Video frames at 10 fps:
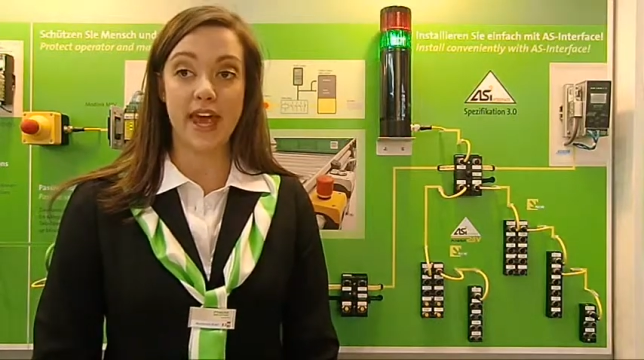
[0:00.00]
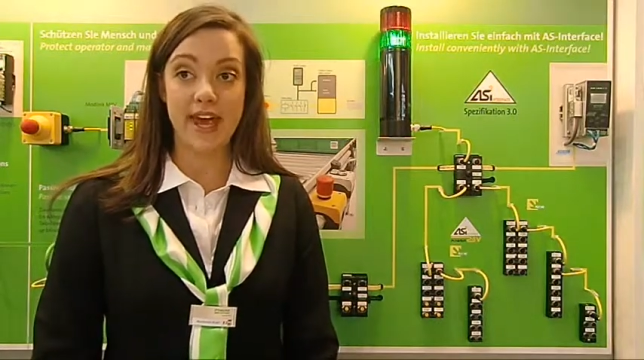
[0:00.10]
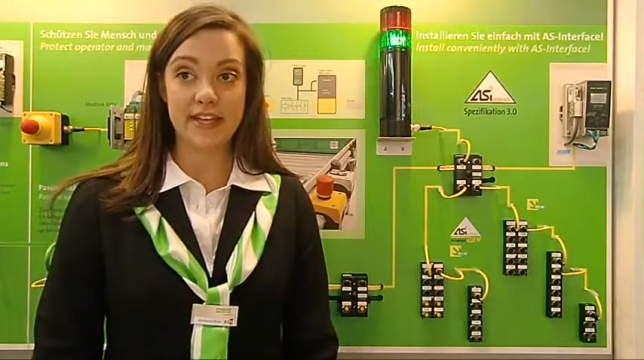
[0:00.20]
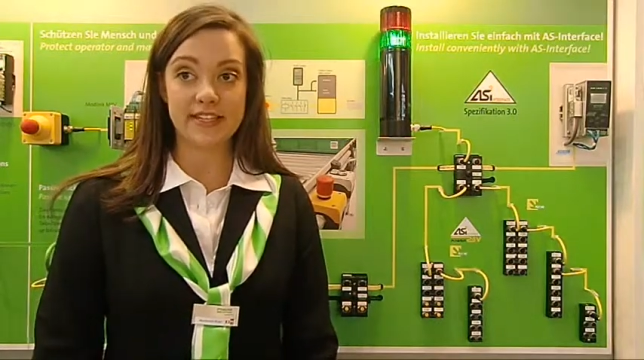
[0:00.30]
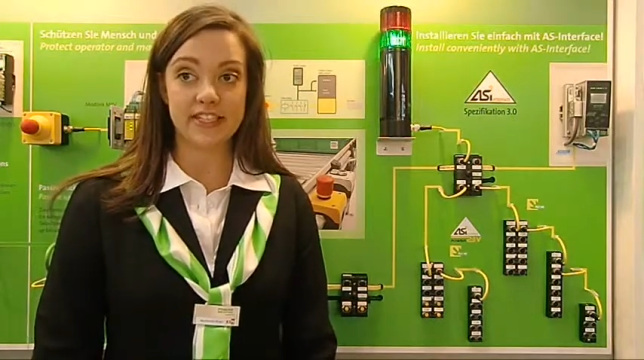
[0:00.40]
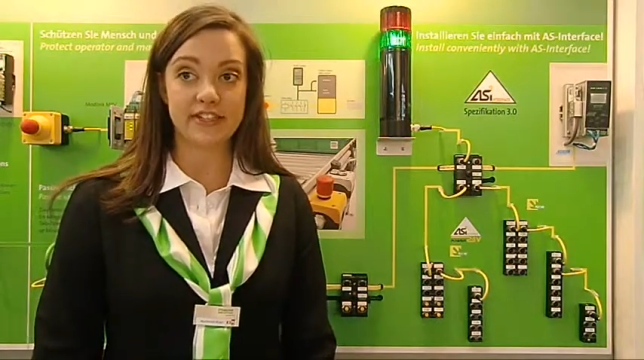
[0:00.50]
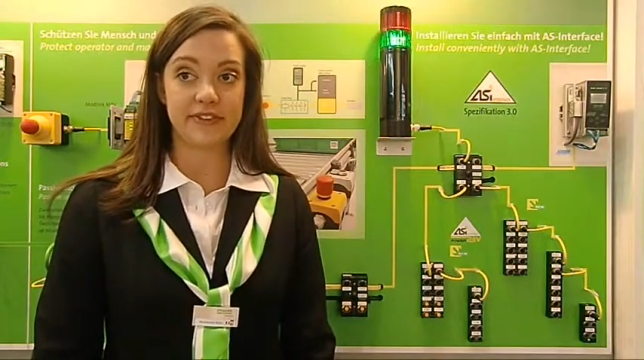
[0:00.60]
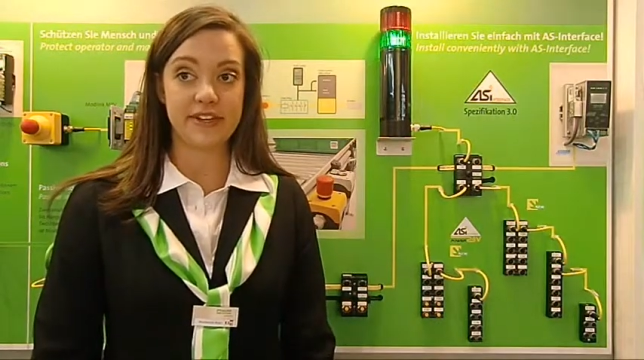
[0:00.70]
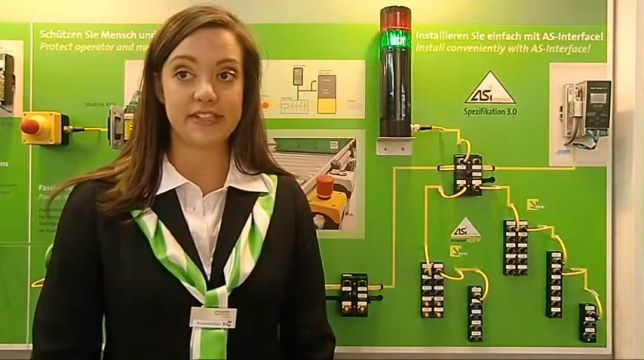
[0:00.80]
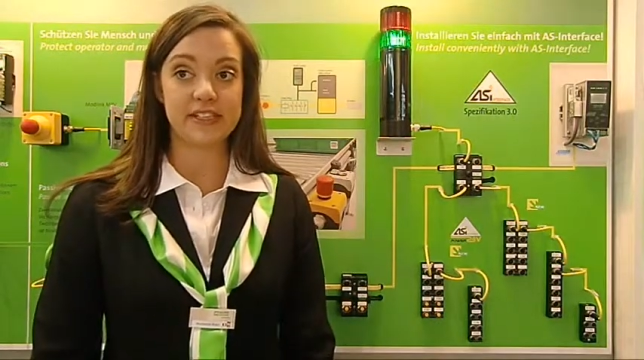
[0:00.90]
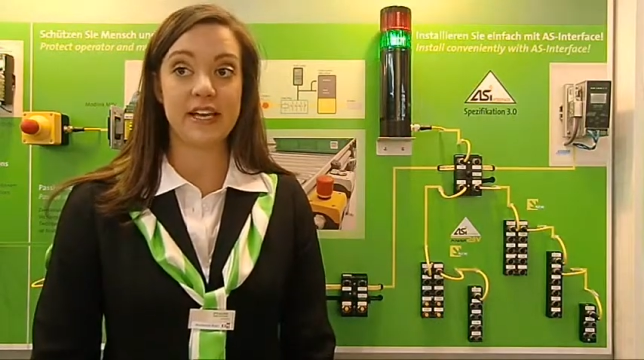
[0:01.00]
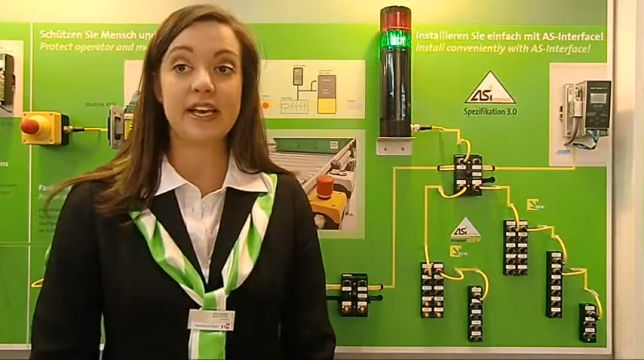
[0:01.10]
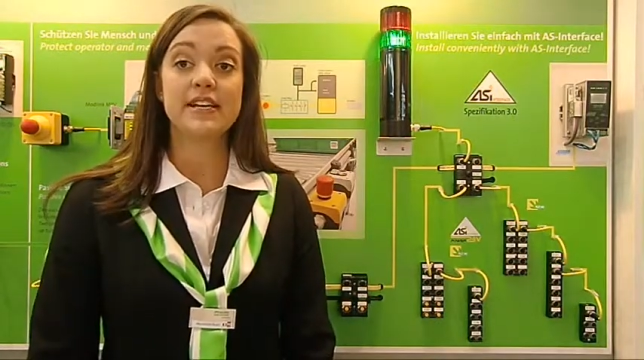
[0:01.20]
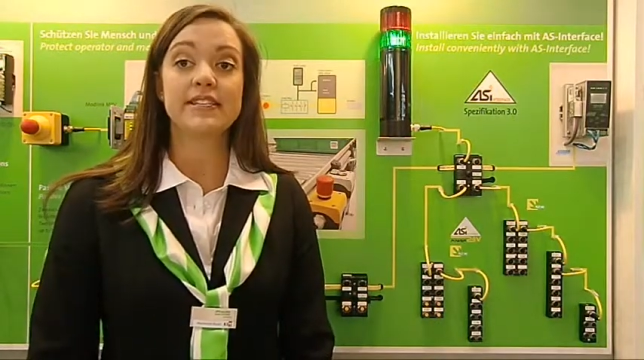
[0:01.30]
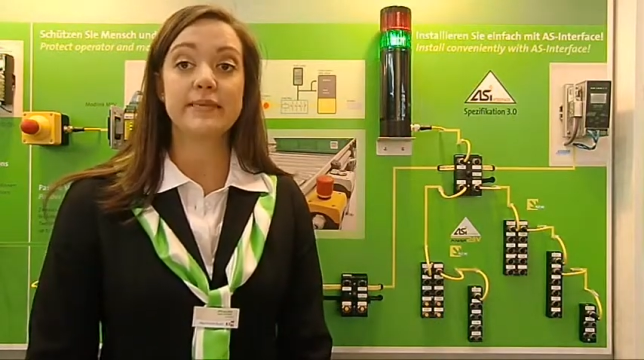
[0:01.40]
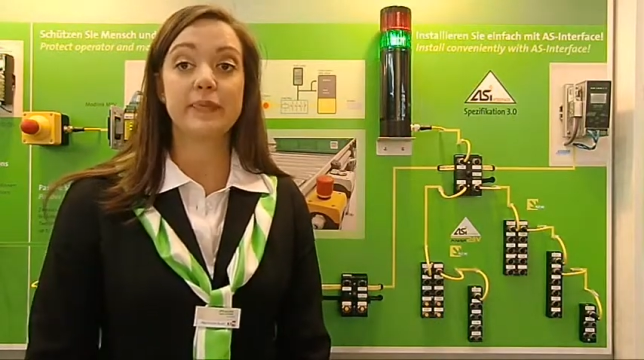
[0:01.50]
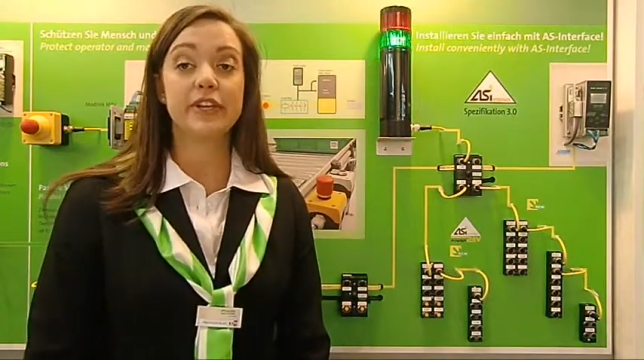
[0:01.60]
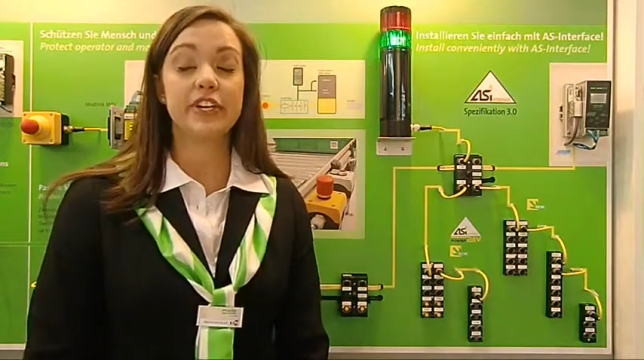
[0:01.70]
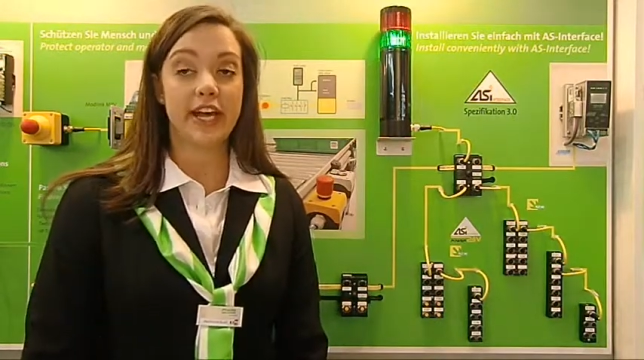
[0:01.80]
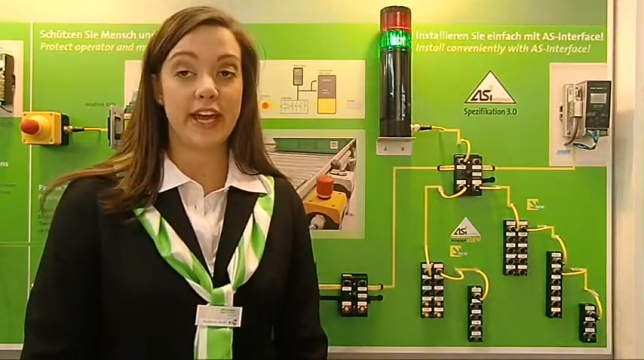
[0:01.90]
AS interfaces
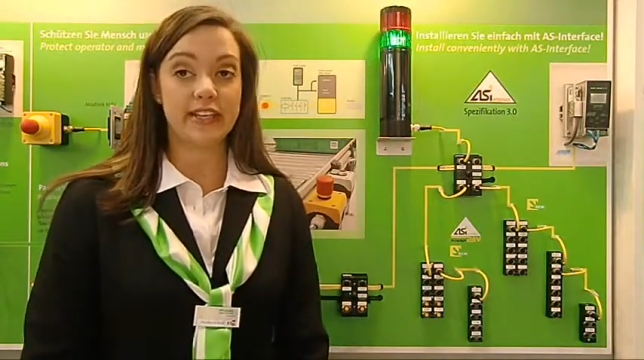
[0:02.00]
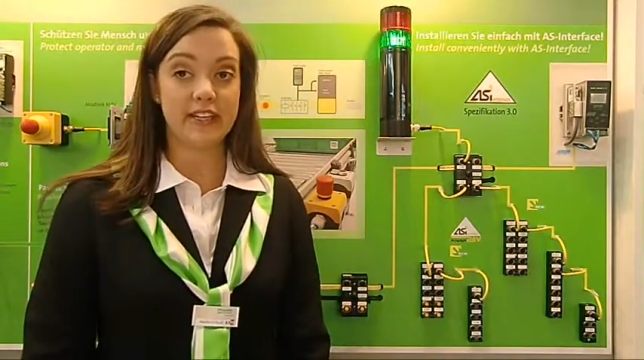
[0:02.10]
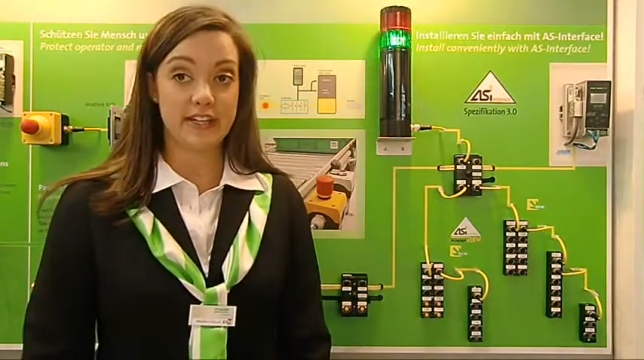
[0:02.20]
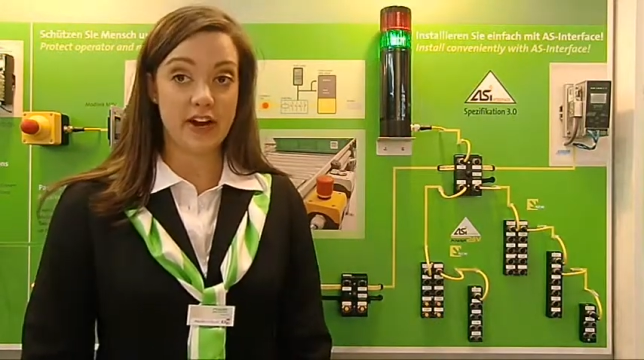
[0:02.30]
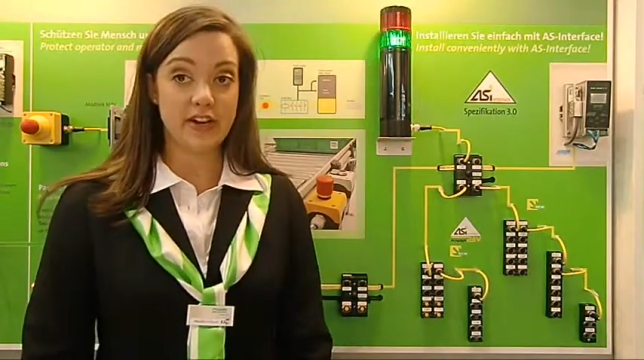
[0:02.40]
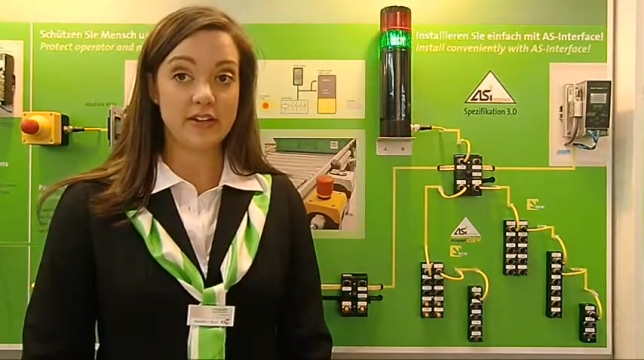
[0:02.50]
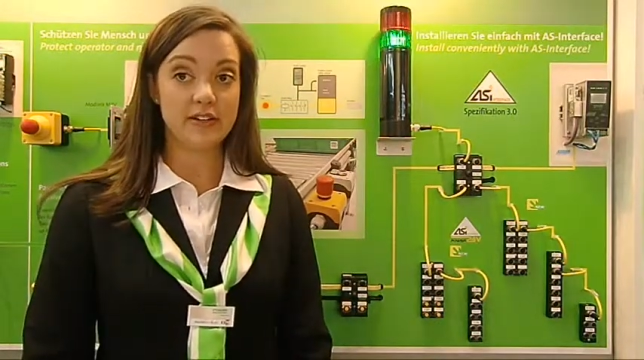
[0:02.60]
simpler and clearer.